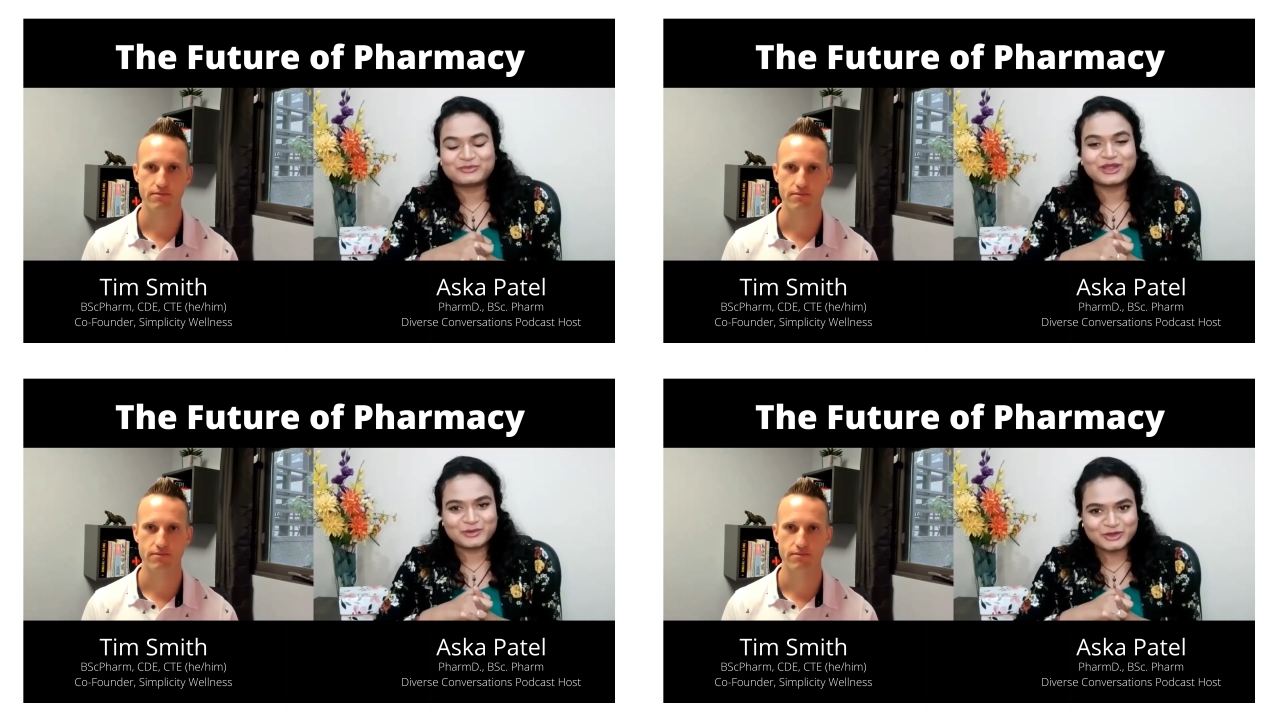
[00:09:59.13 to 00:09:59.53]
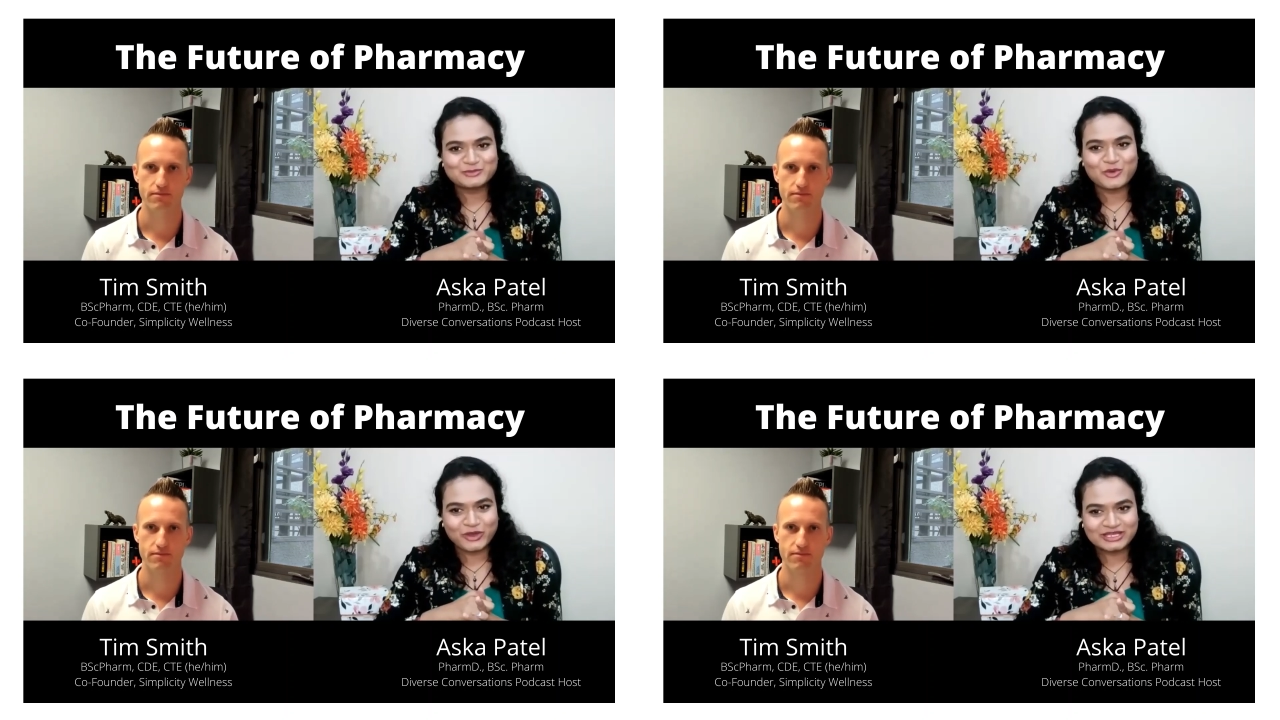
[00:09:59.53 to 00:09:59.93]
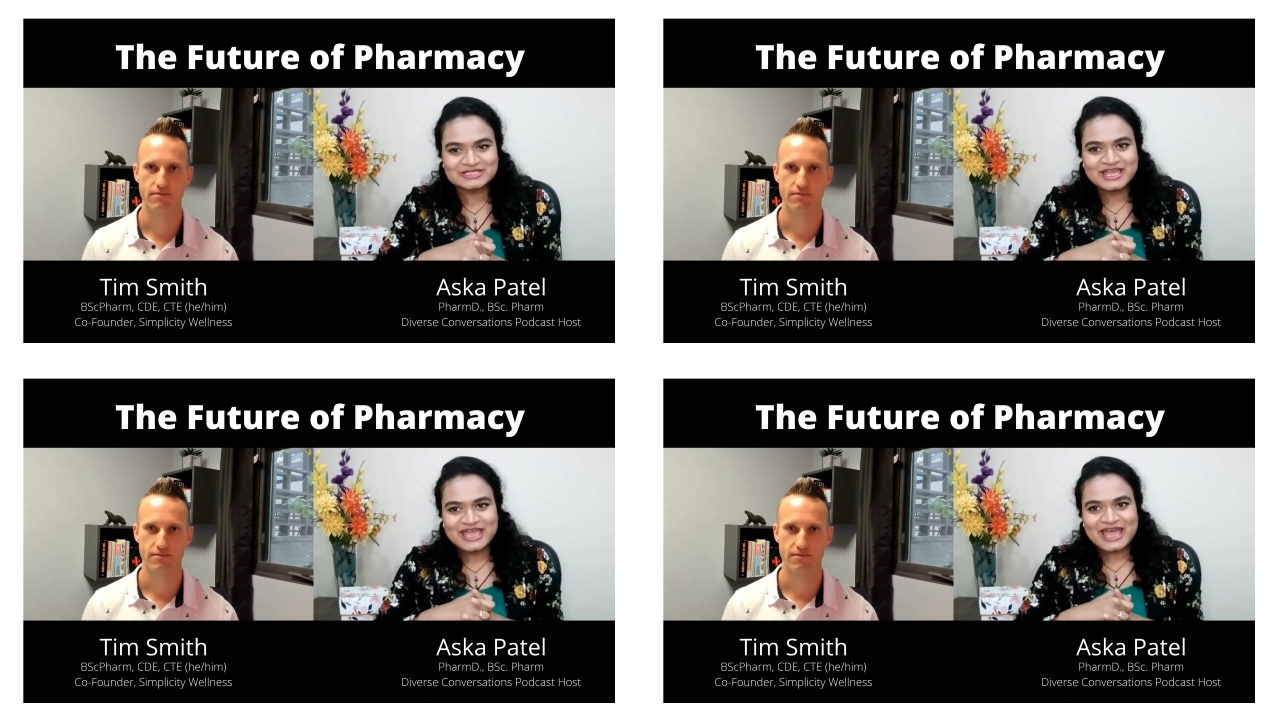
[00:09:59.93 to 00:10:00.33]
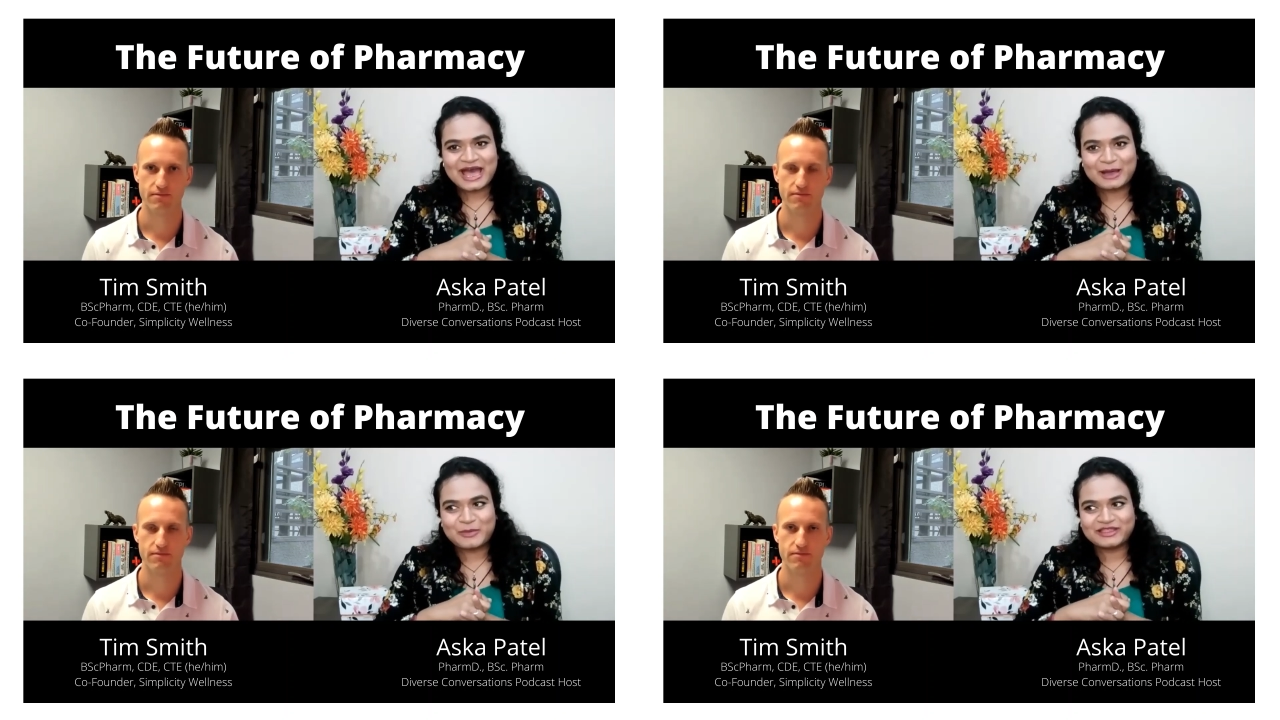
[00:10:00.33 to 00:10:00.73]
Speaker 1: bring a good point.
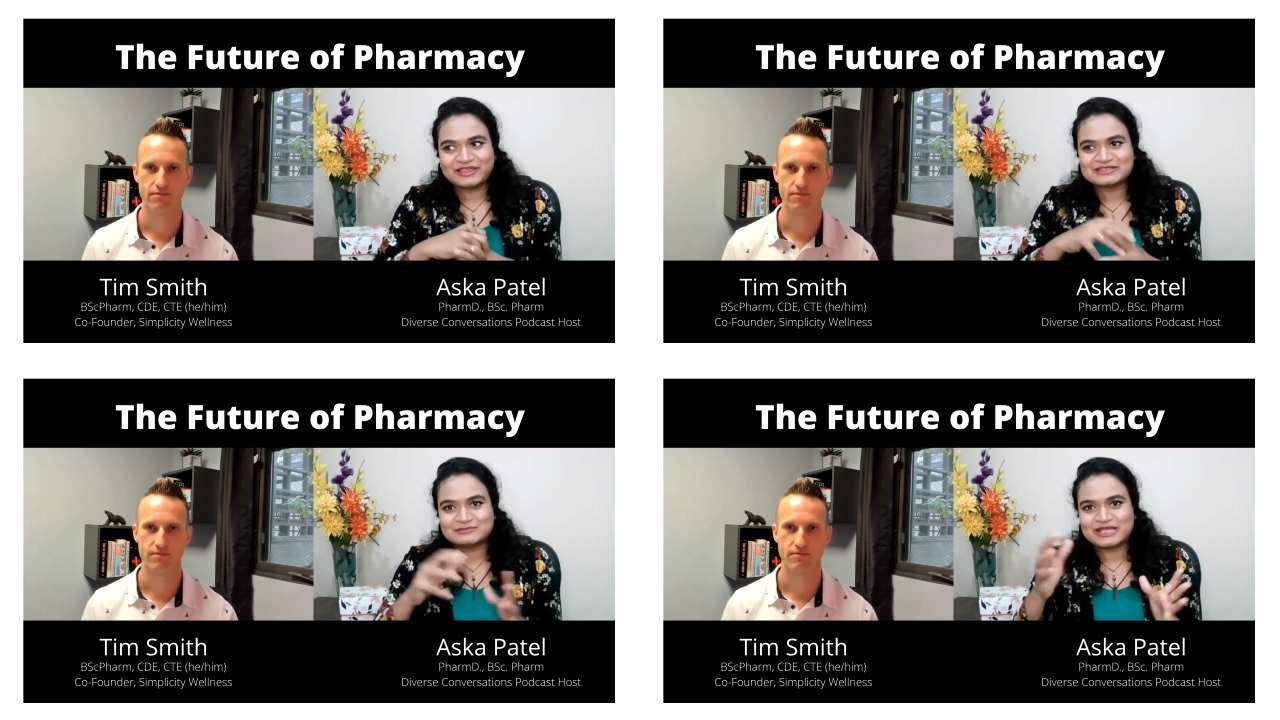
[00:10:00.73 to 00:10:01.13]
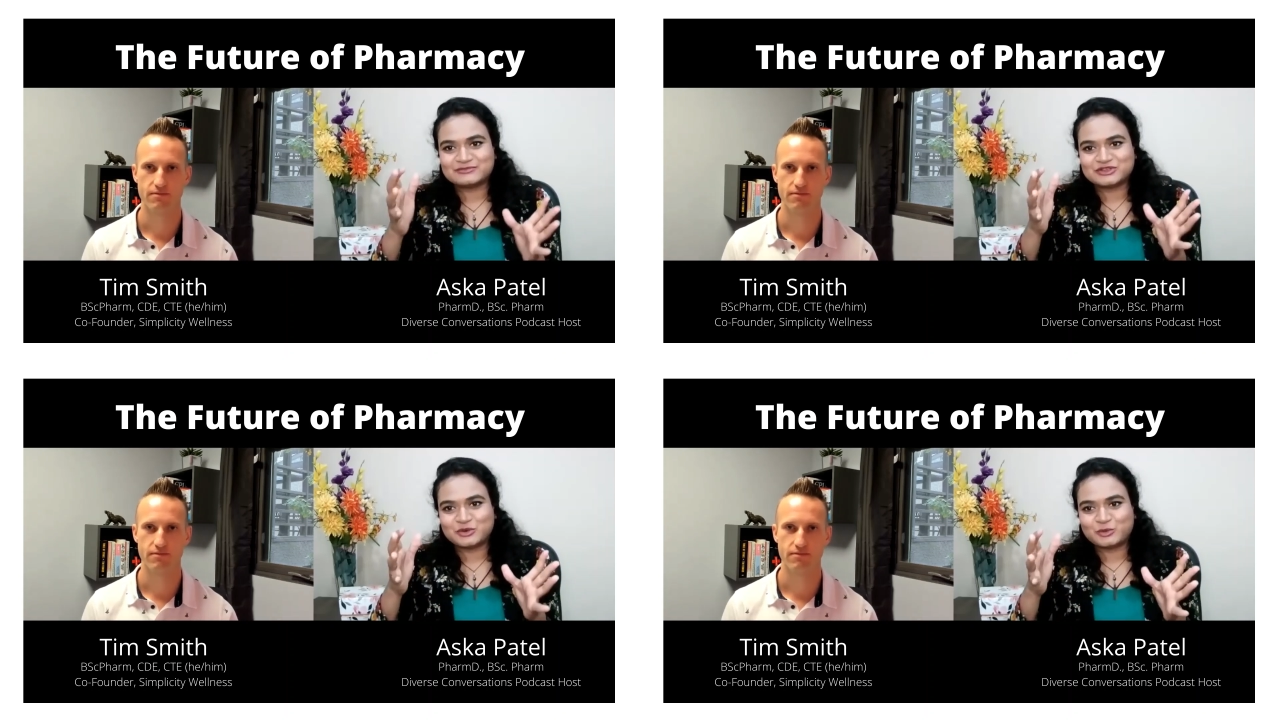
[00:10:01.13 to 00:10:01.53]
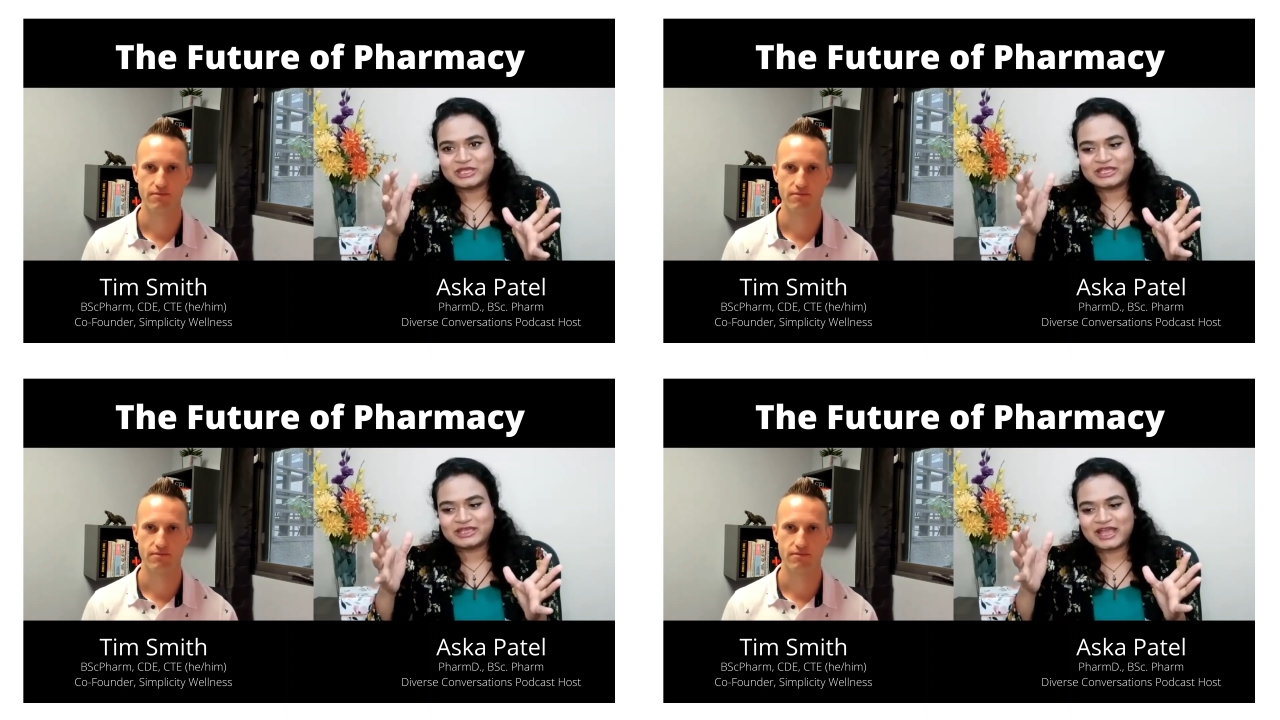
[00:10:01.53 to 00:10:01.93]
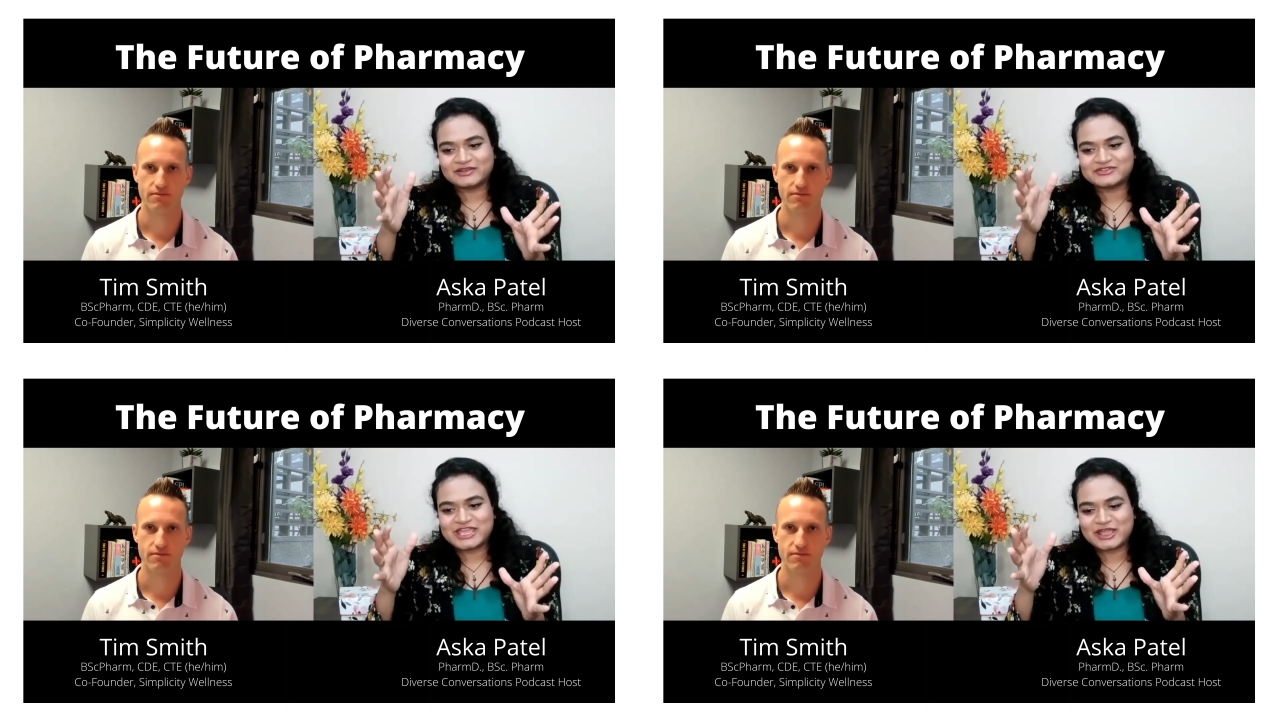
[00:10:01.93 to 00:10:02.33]
Um, I think sometimes you know we
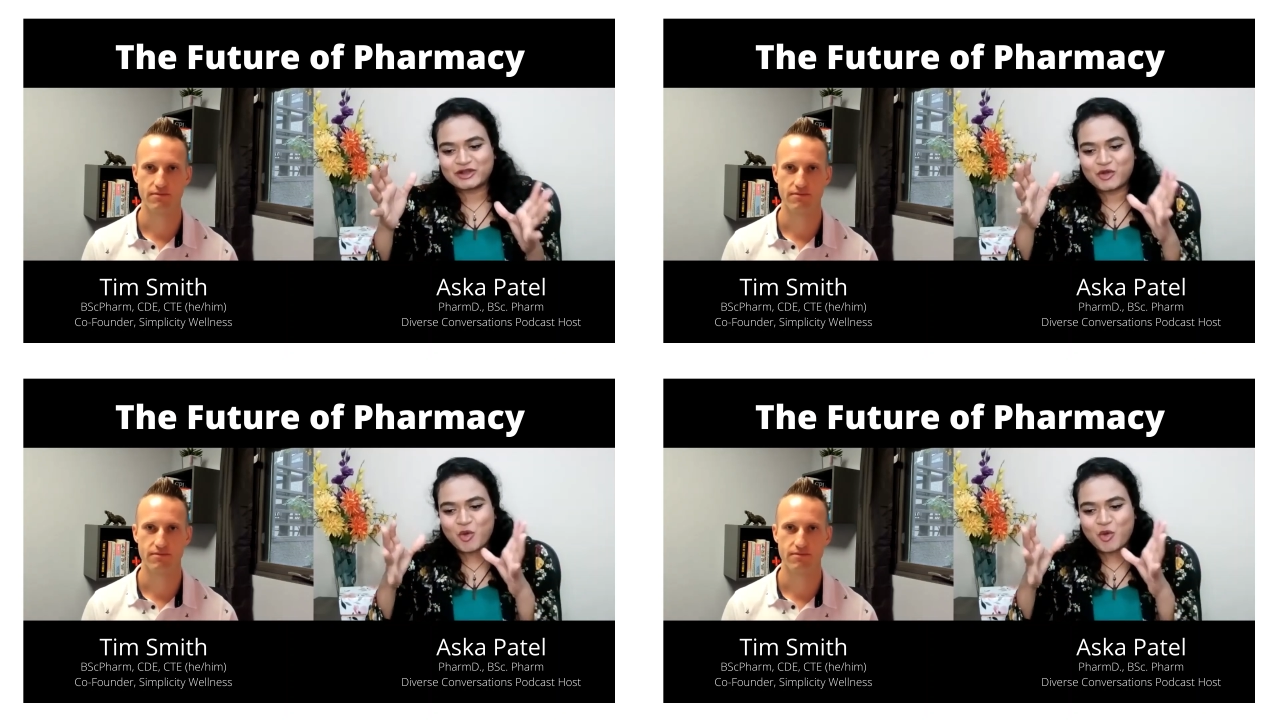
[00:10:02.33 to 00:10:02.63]
kind of take our